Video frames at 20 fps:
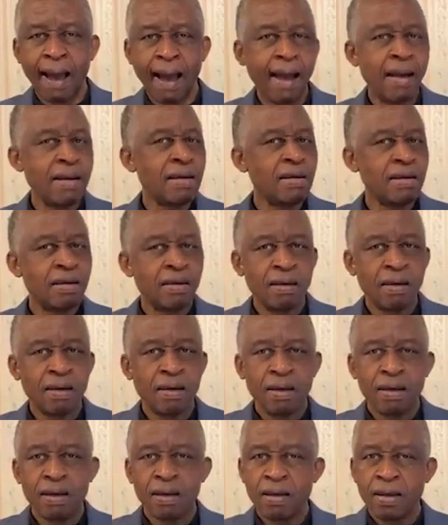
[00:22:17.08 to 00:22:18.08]
and
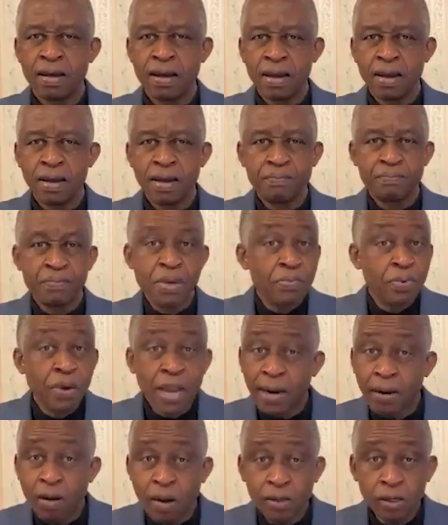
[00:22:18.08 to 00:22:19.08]

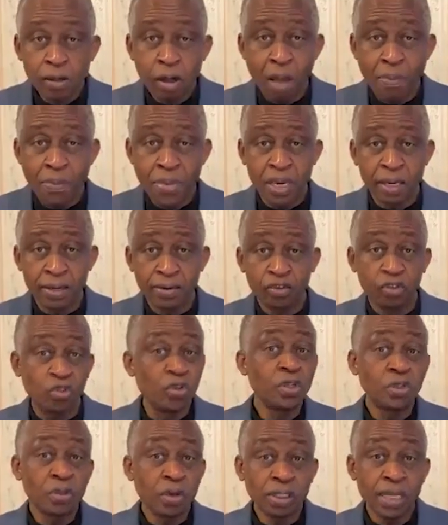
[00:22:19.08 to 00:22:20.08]
people are not coming,
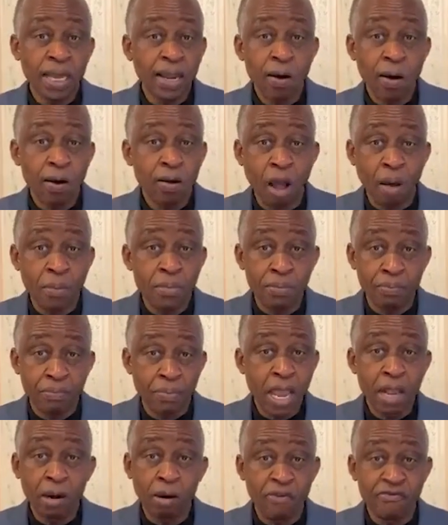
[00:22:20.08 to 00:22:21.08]
suitors are not
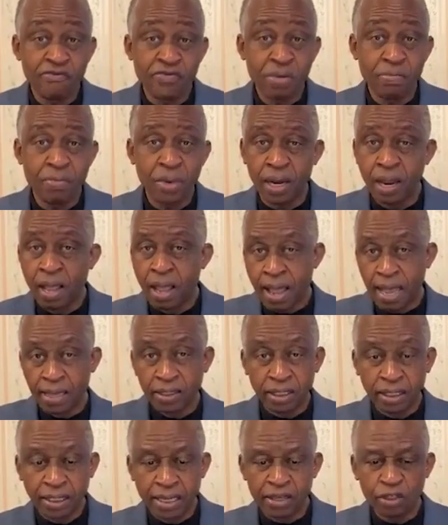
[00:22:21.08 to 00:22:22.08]
coming, male or female,
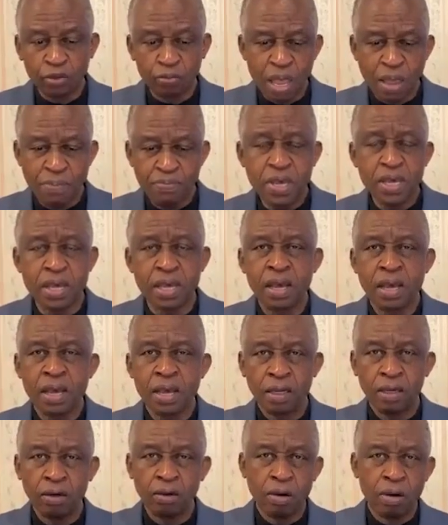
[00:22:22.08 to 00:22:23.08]
as the case may be,
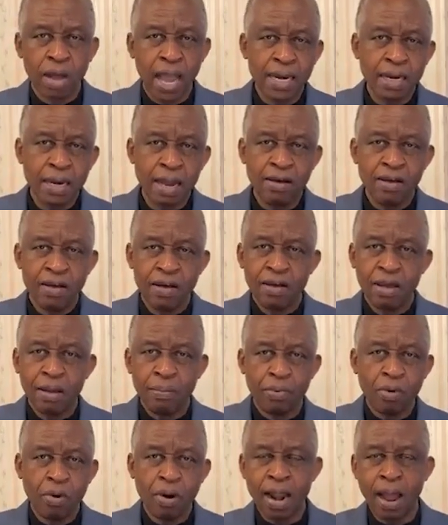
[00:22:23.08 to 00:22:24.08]
you know, either
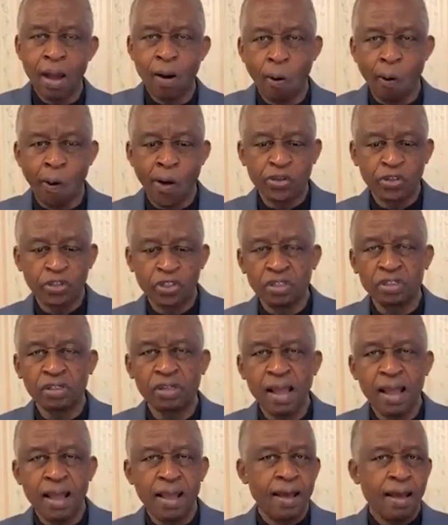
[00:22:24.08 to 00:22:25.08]
a brother or a
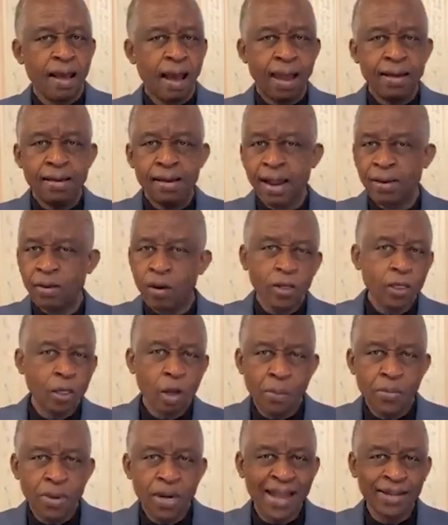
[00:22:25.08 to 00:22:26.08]
sister, and they are
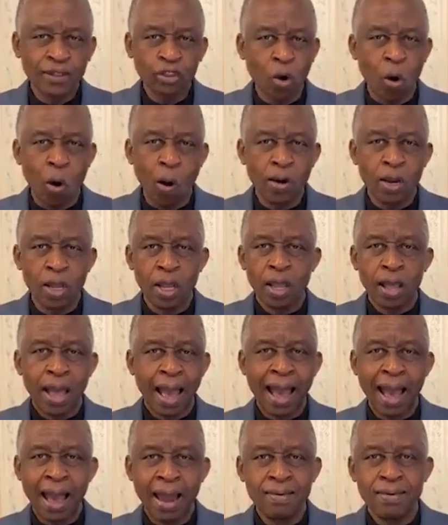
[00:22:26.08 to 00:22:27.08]
not coming at all.
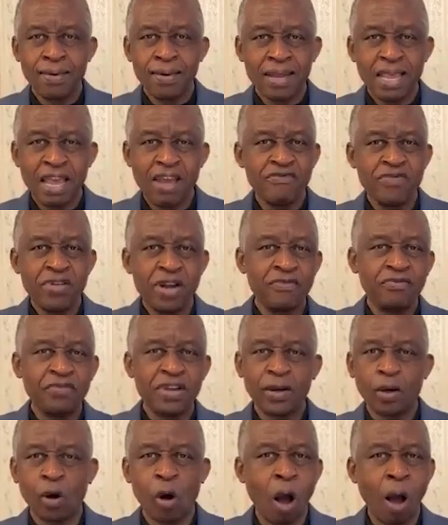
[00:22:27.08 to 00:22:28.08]
And even
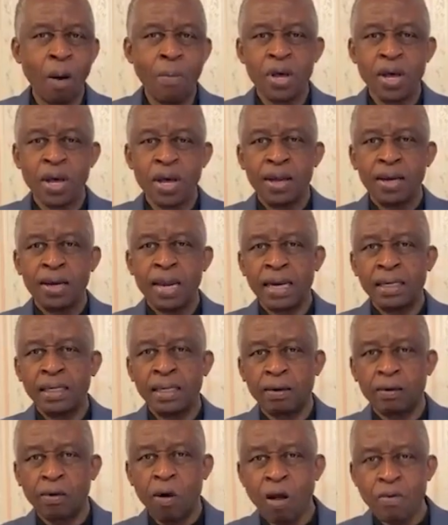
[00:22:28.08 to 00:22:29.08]
if they come, they
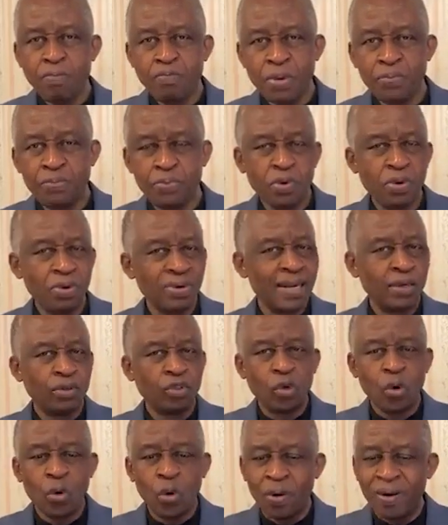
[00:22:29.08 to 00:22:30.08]
are the wrong people,
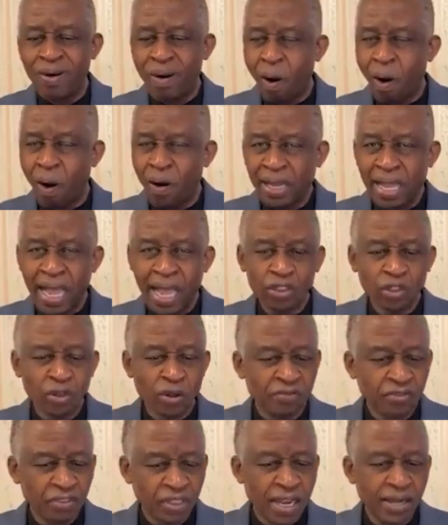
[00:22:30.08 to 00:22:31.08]
they do all
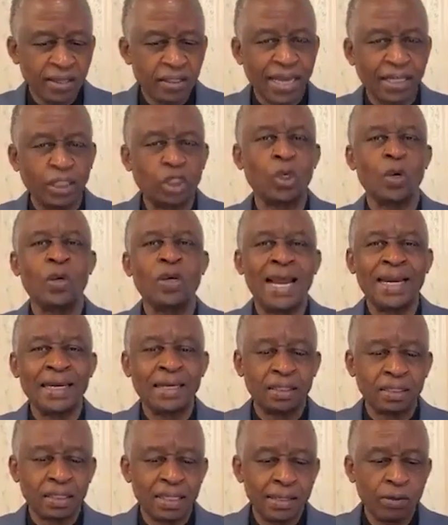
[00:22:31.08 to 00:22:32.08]
kinds of things that show
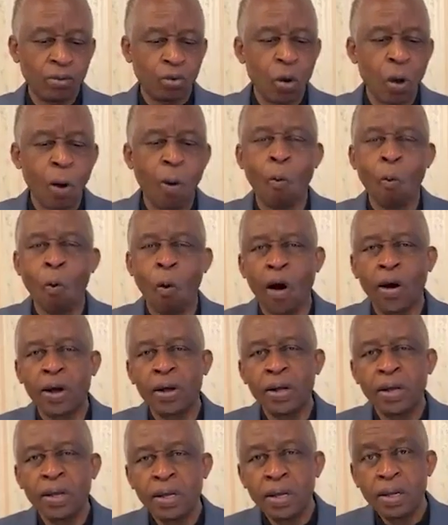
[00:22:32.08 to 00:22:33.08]
that this thing will not
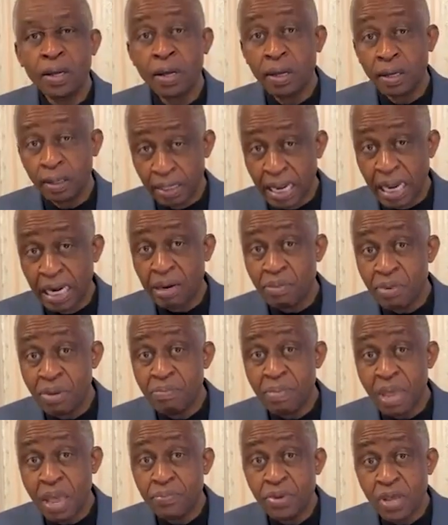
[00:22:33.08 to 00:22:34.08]
work. The
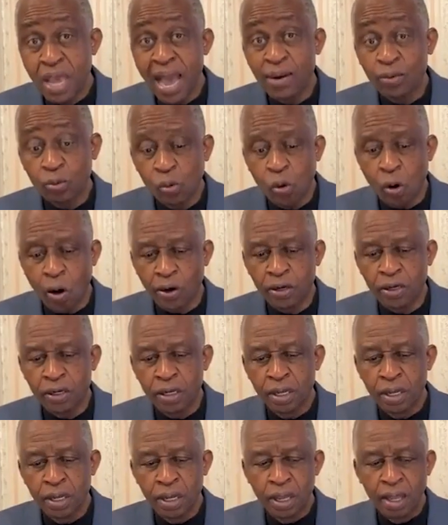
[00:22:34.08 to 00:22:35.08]
enemy may be at
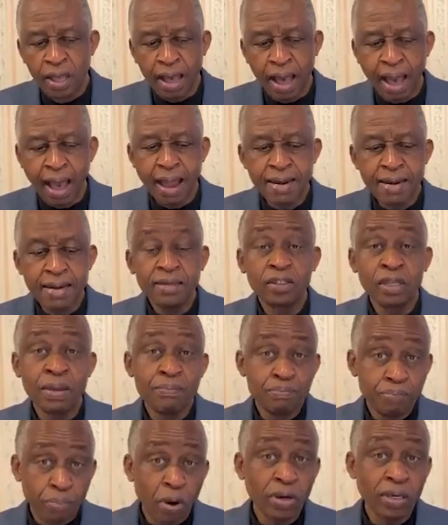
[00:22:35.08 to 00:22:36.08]
work. And
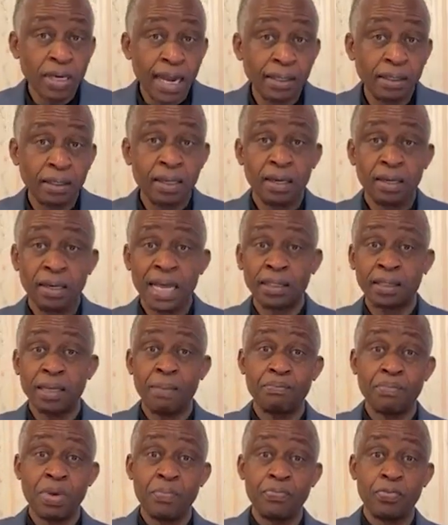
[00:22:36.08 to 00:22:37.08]
it's important that
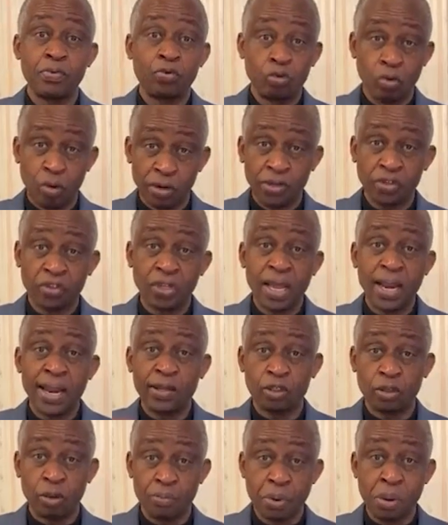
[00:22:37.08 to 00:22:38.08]
some people to
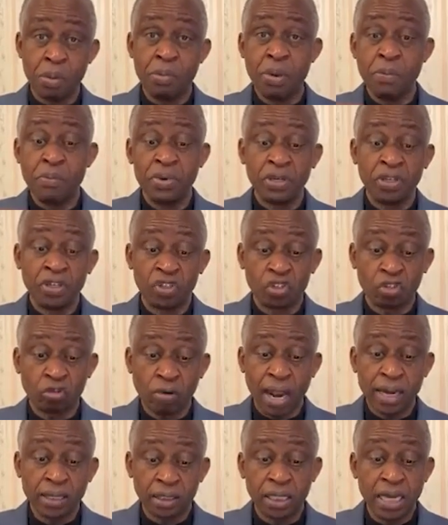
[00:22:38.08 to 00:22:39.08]
understand that some people may be
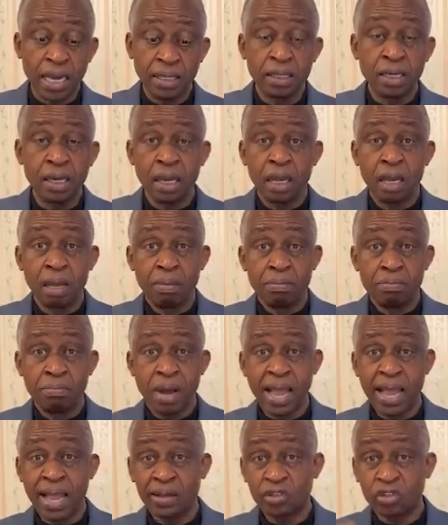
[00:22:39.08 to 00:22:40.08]
distracted
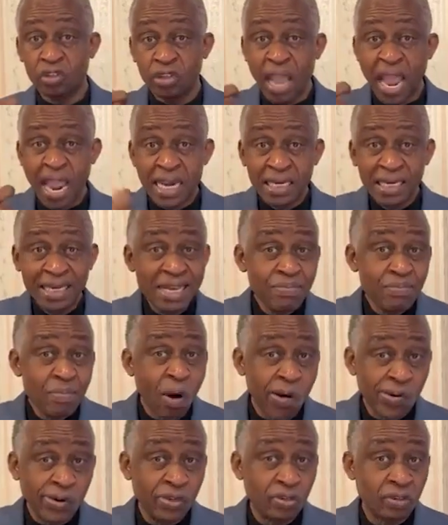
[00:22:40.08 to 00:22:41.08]
by assigned
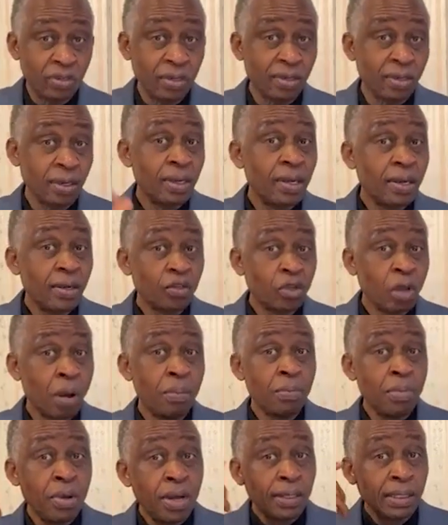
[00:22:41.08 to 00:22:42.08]
demons.
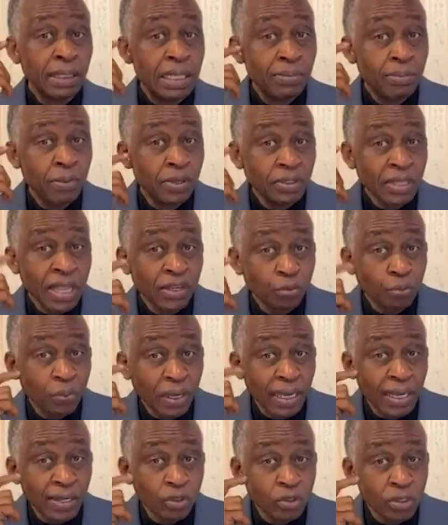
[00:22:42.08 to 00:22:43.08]
Some demons are
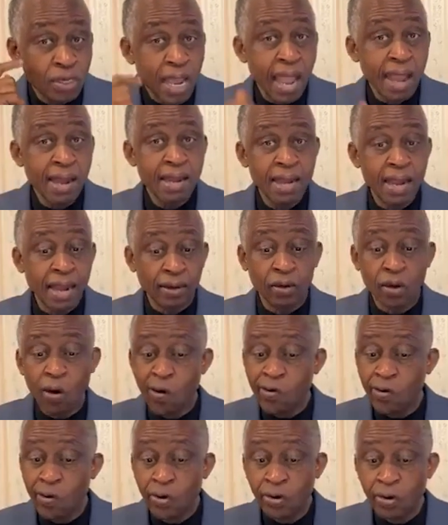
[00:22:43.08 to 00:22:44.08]
speaking to their ear.
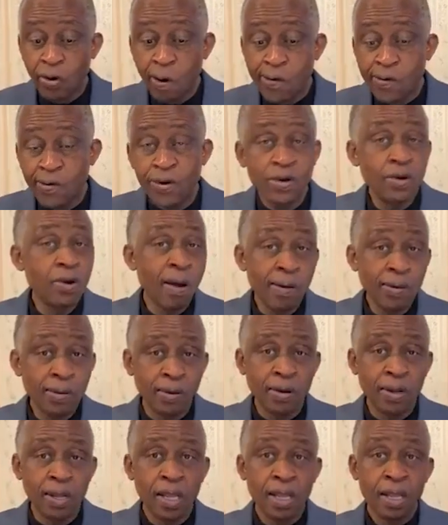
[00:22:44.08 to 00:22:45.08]
Don't go, don't go,
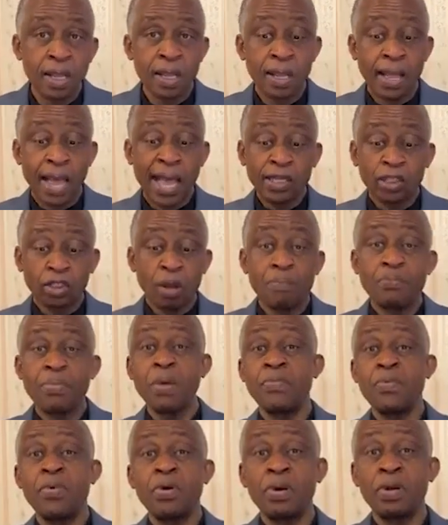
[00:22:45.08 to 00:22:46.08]
don't go. And
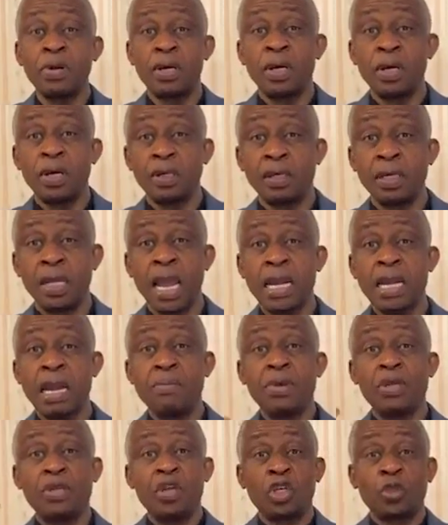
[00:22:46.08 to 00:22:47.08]
some people, the
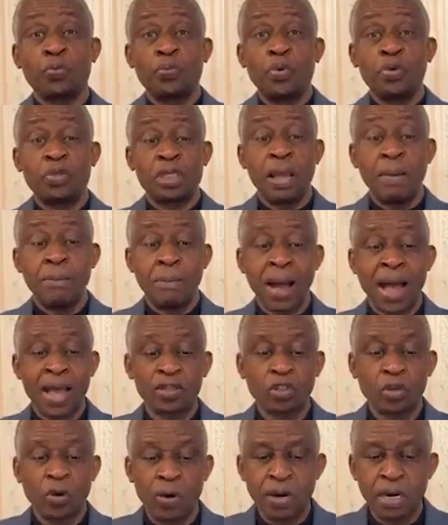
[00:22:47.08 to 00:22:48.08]
enemy just puts a
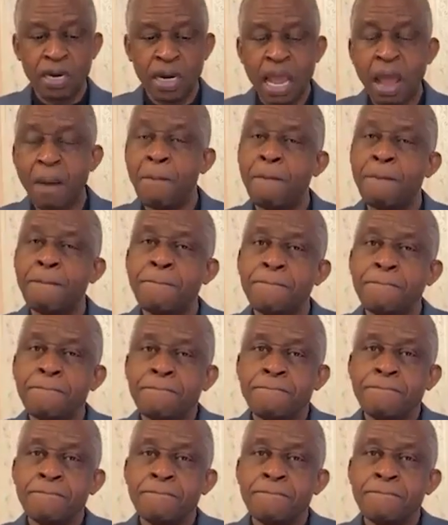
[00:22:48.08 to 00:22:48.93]
mask on them.